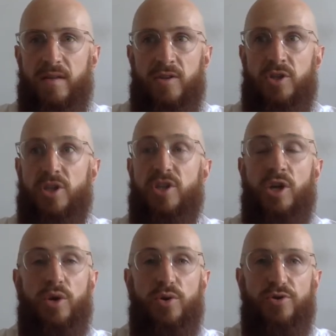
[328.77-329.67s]

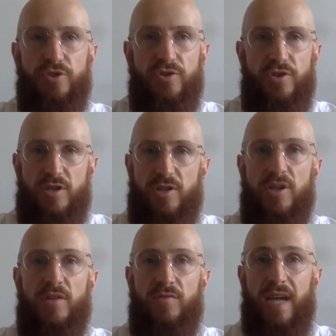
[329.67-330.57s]
disillusioned to
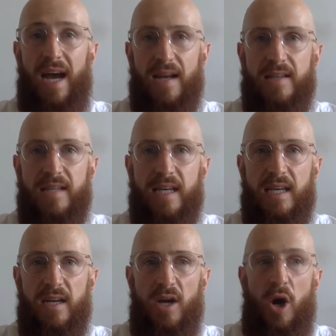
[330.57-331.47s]
the
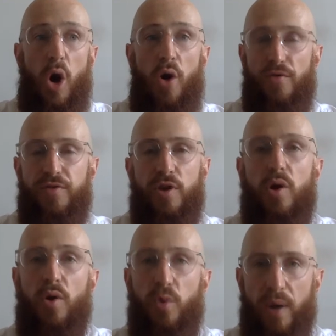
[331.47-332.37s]
reality of the
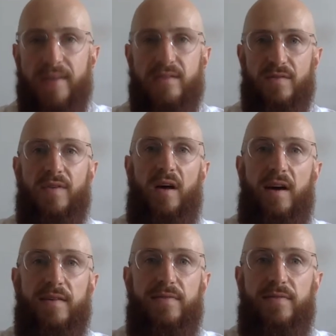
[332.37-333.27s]
conquest of
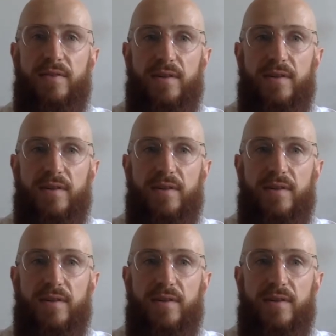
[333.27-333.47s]
life.